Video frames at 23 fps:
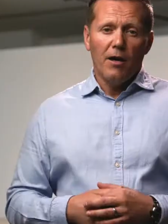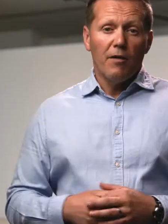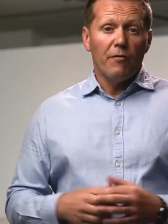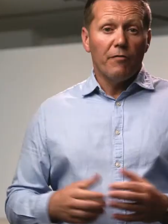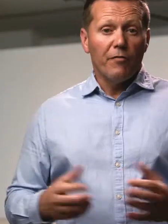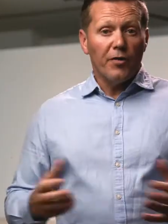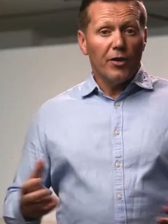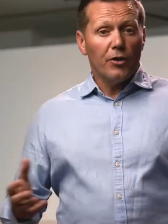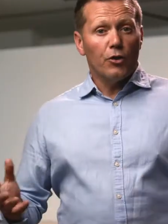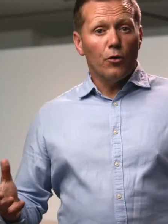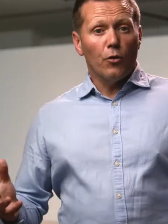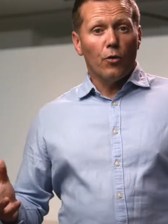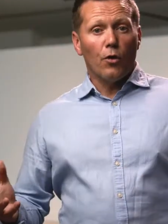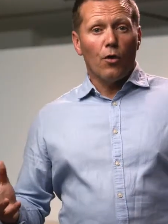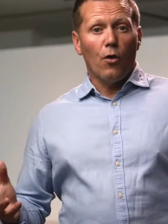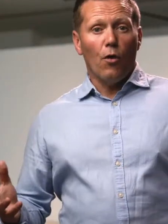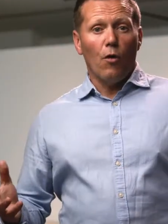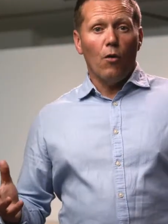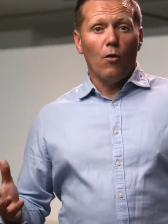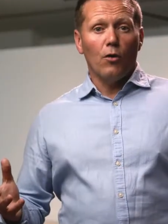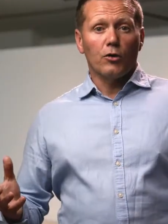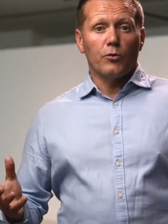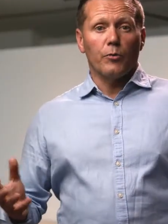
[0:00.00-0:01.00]
Video
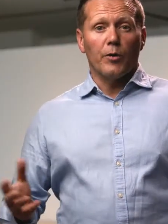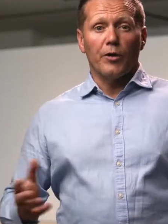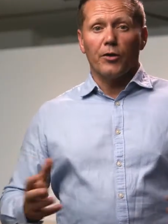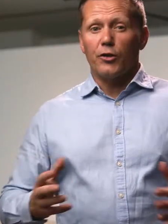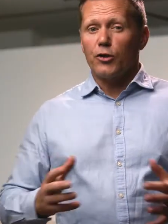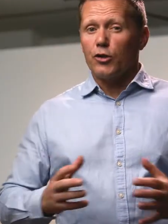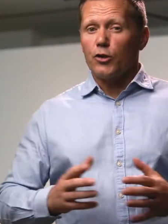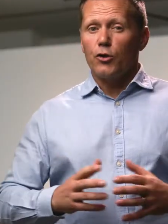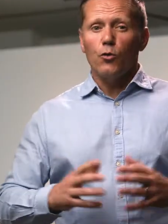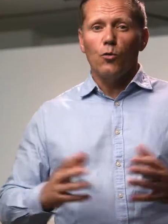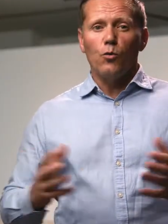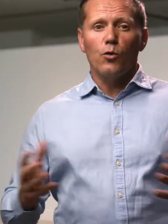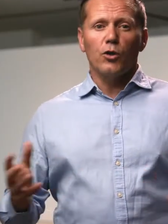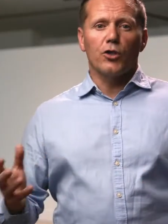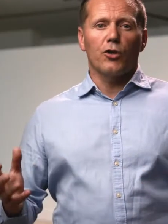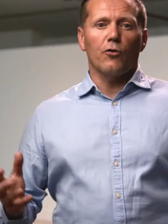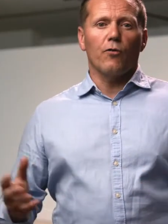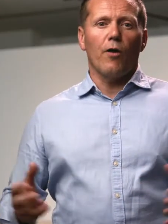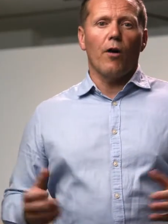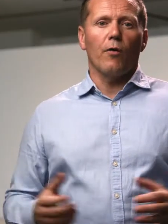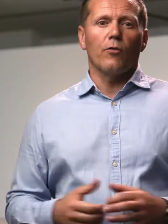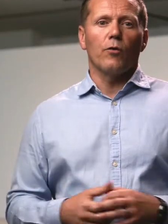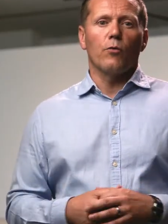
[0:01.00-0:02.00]
calls with schools
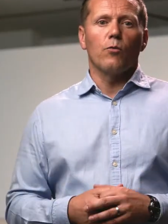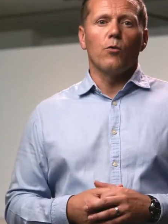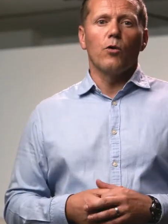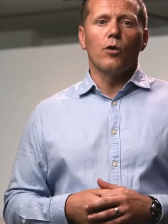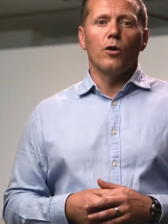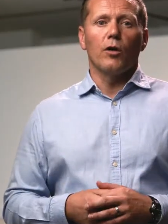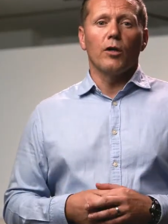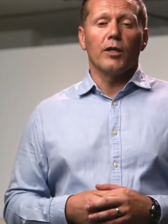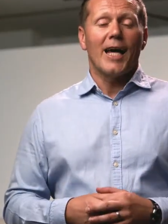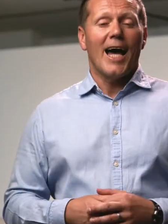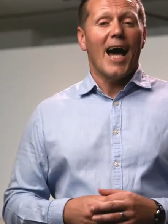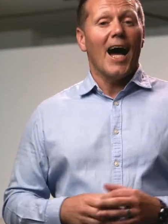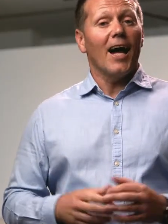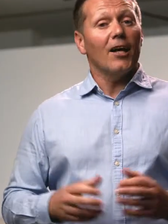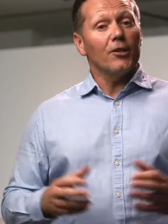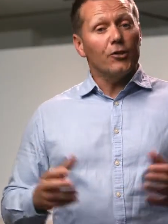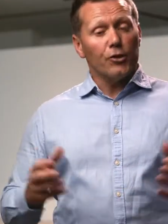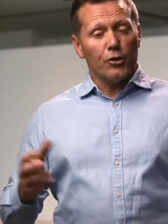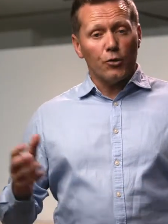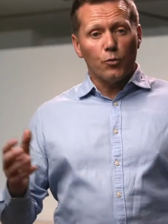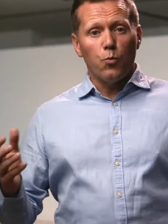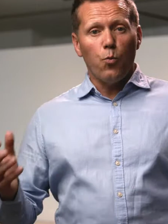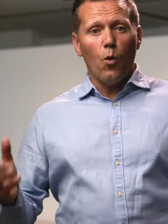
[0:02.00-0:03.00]
around the world are
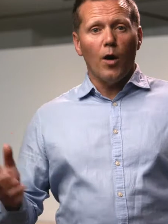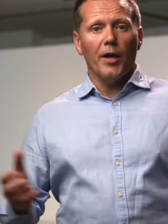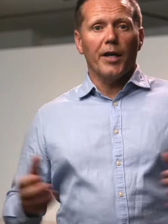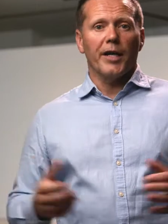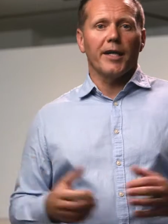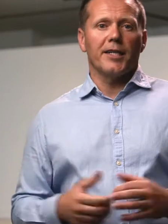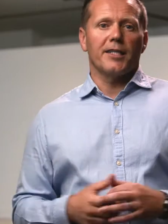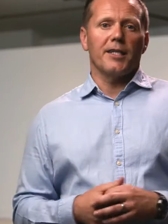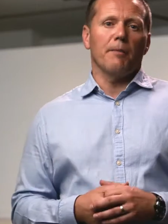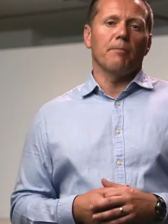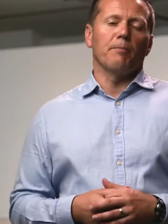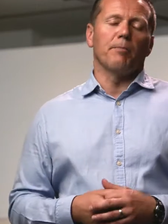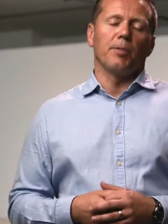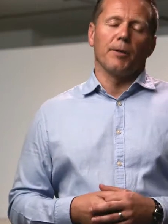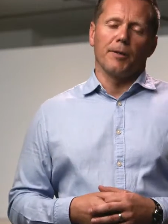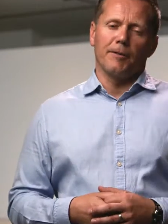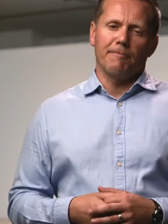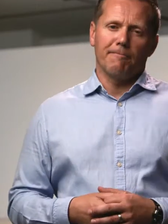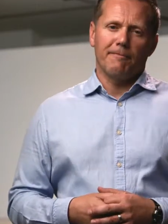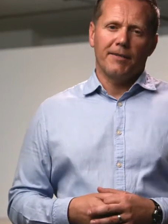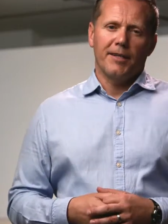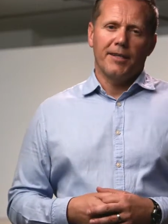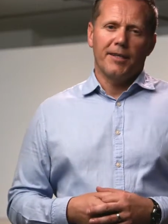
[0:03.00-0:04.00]
just one example.
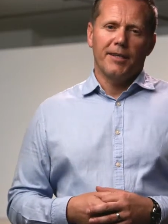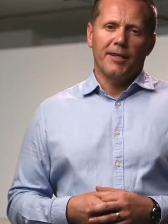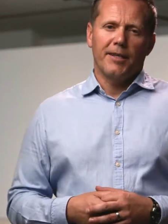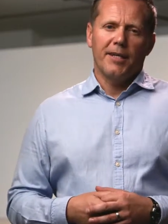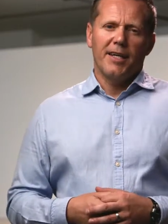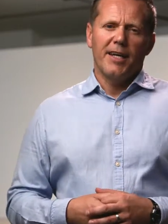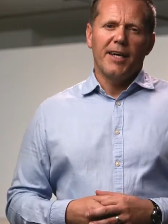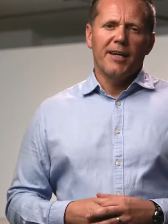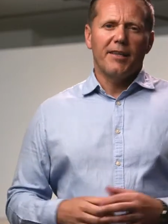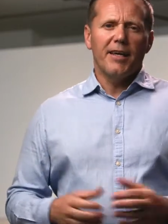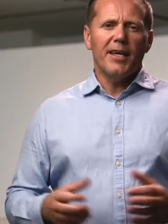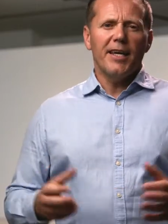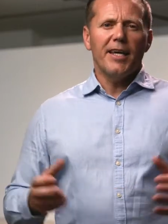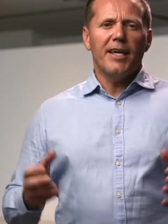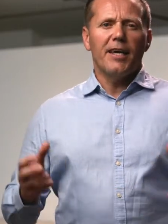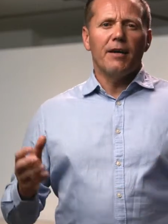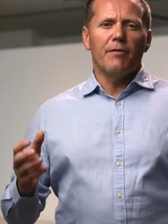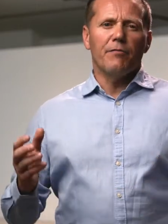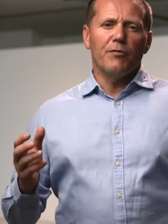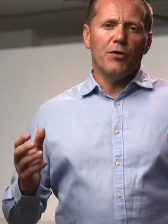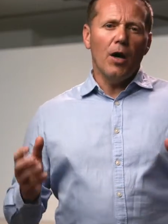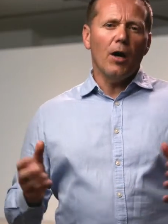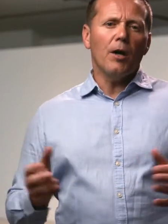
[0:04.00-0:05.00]
They
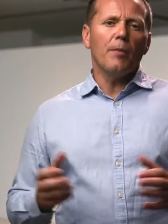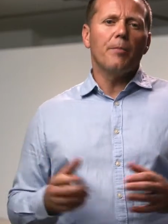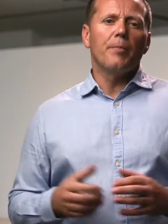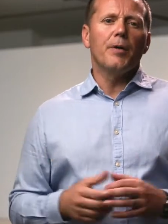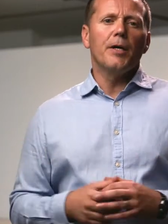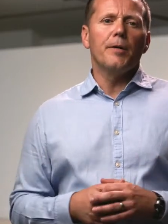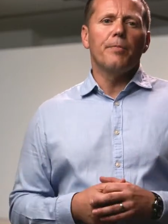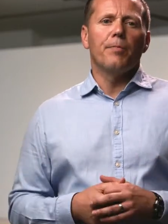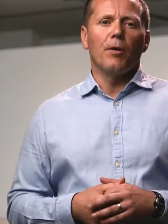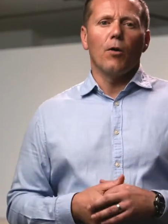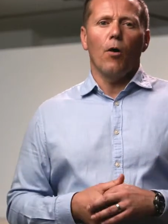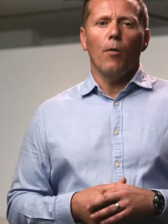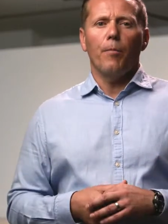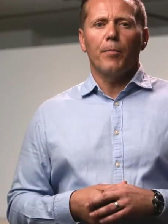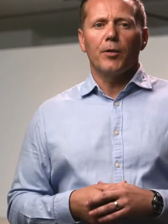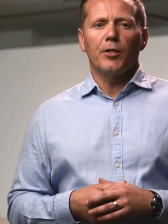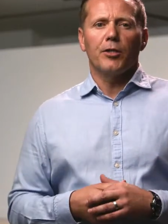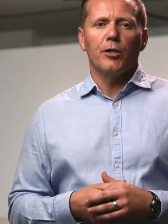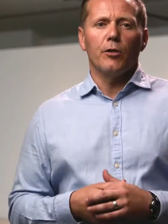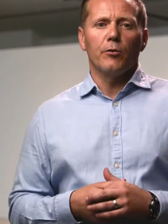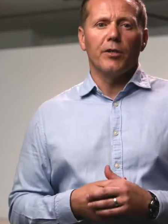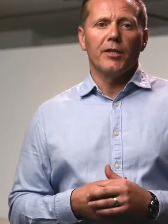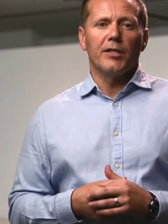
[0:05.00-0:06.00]
give young people
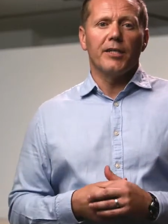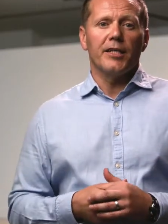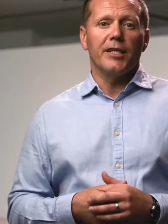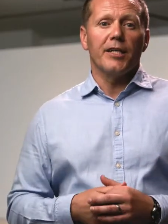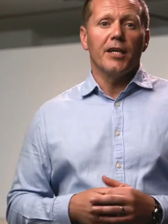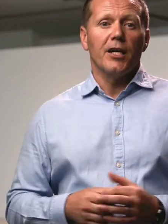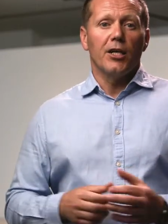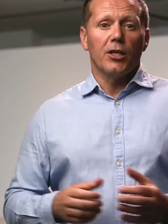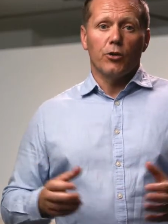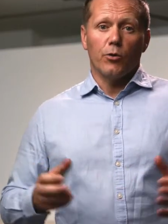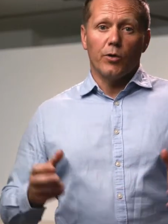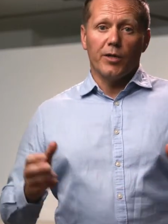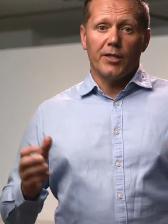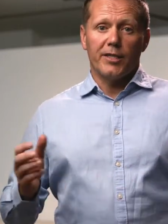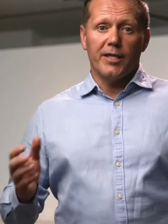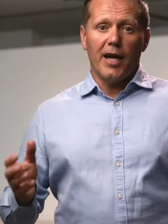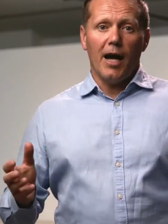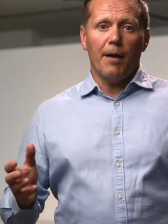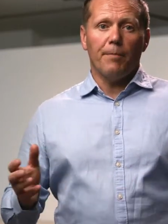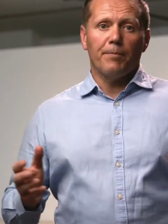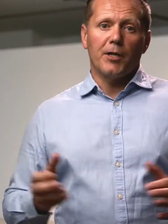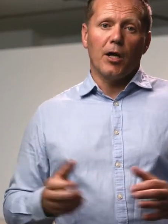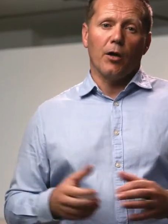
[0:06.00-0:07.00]
opportunity to
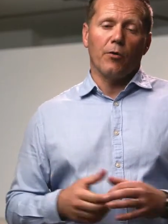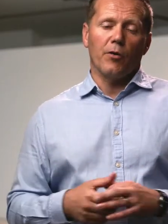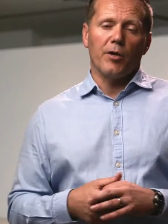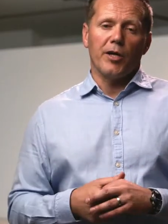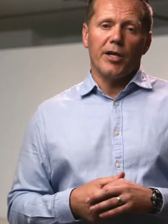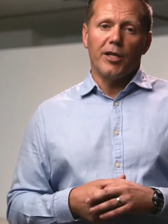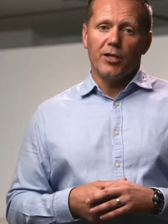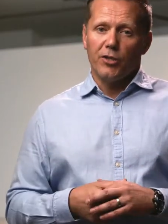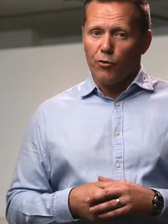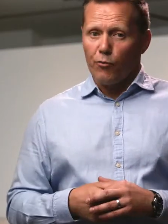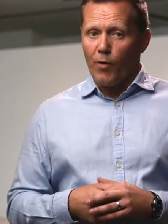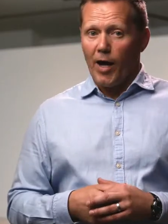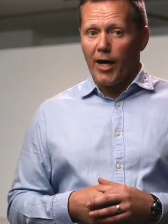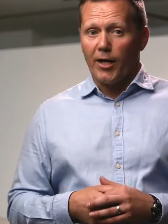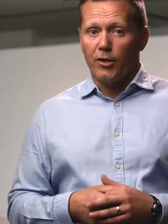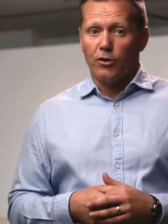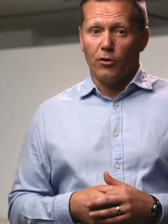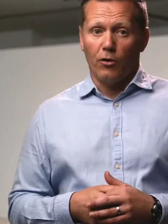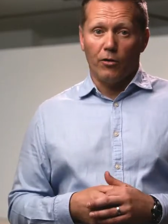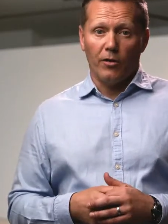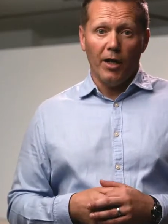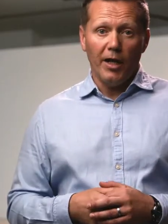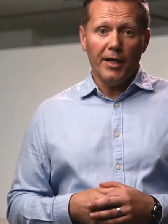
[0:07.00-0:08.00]
adapt how they interact
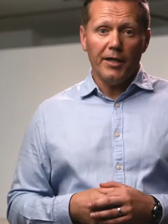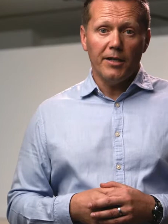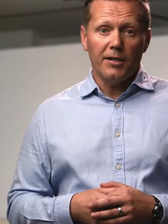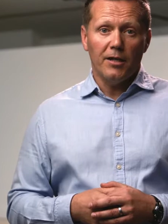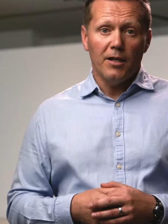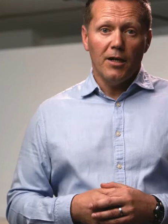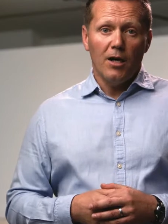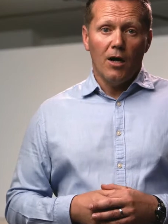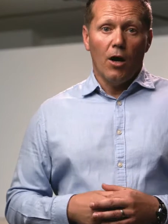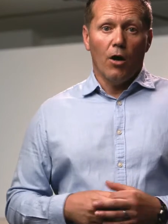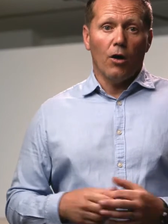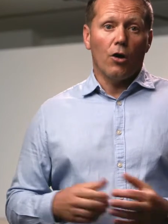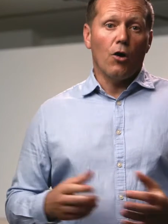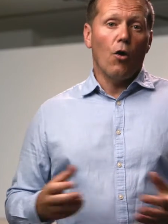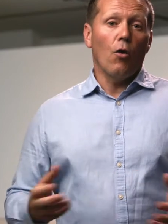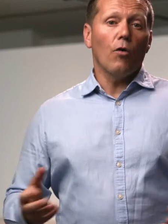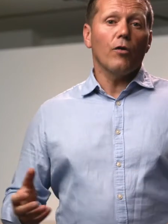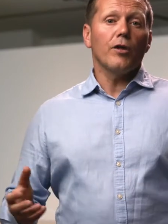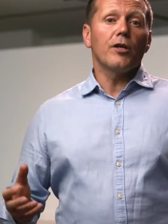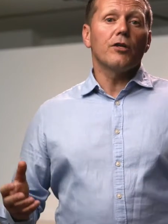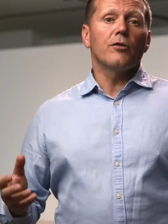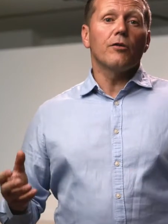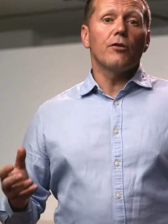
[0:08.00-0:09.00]
online
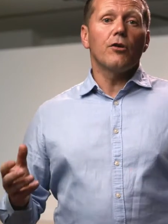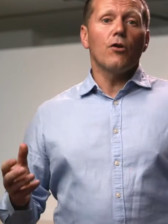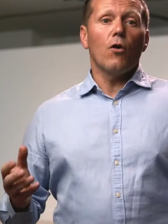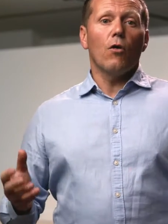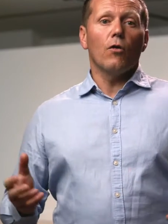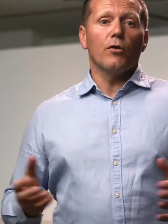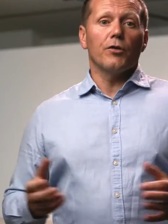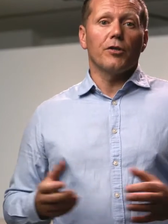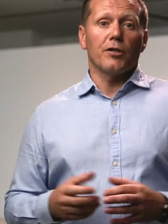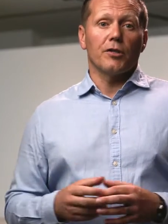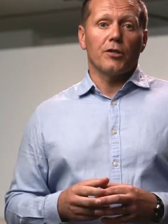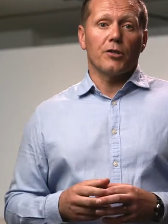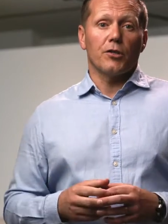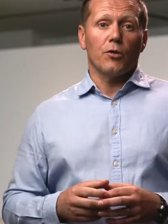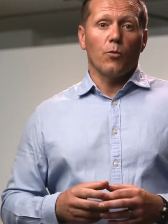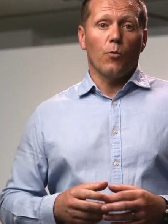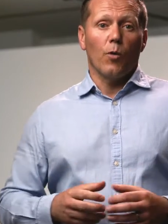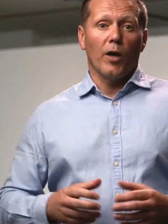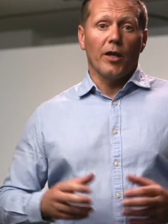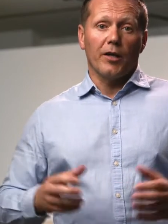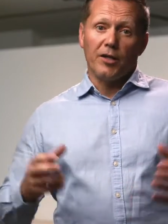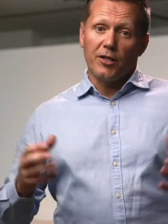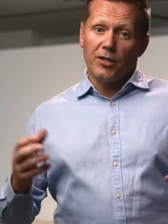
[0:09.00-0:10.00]
according to the audience
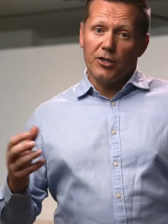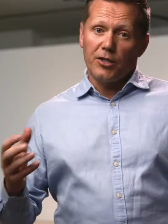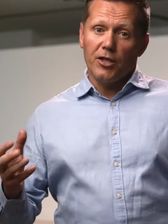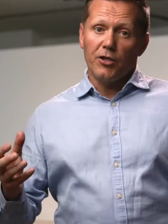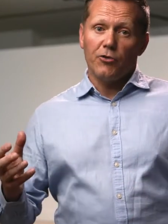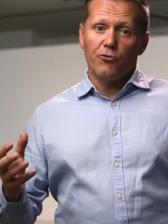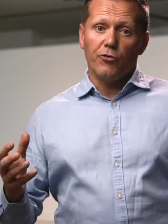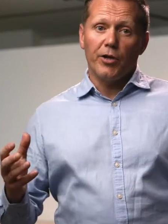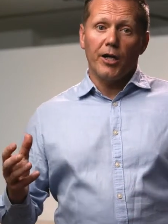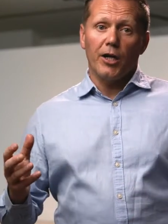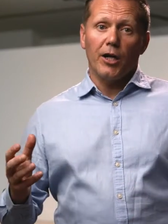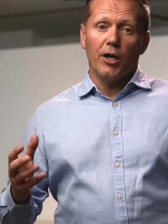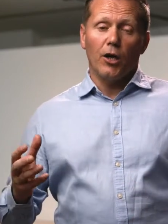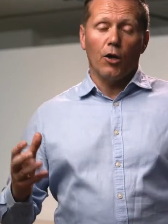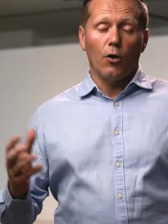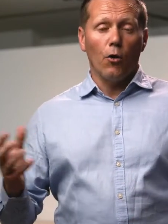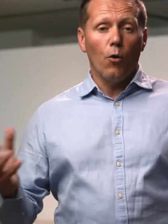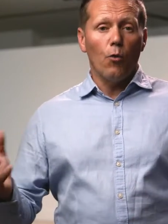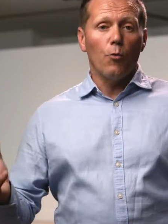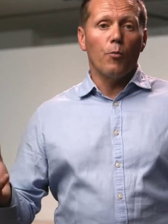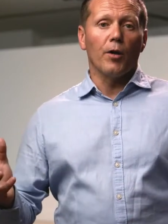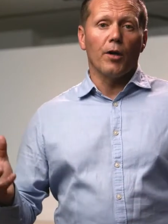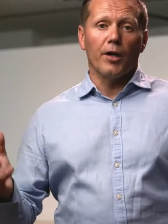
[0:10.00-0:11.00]
while considering
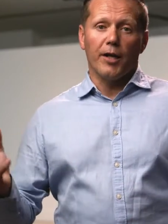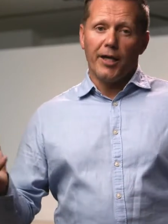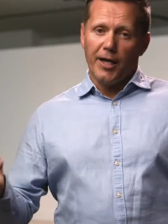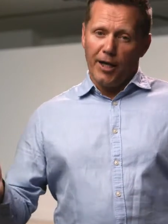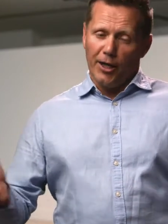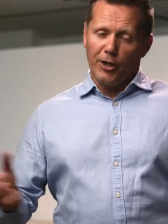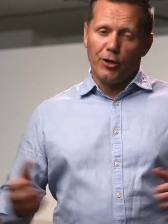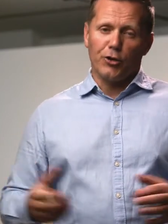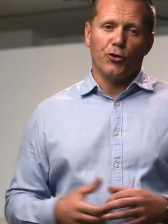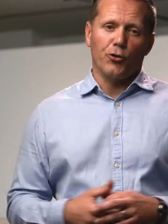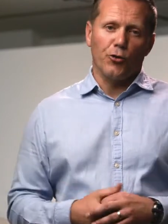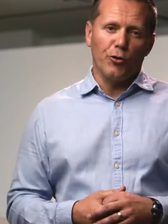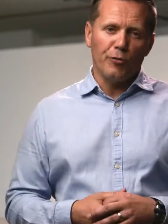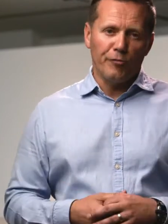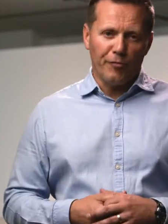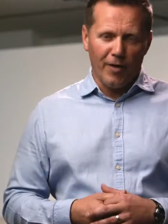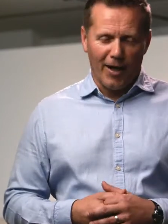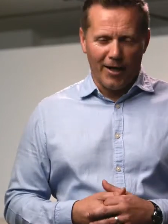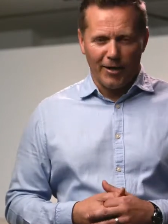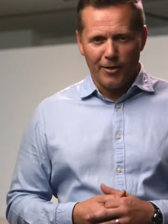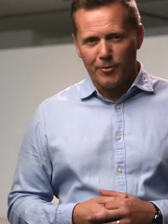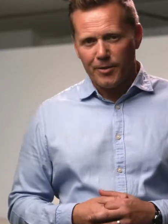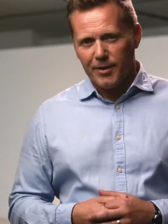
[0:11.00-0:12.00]
global cultural
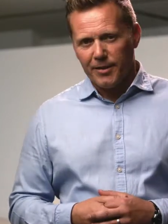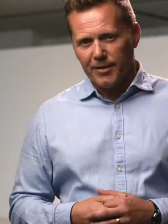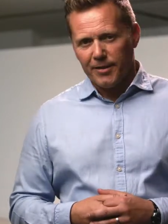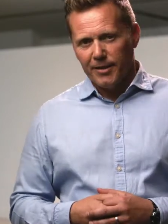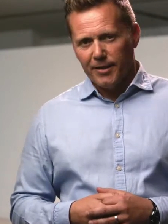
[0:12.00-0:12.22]
values.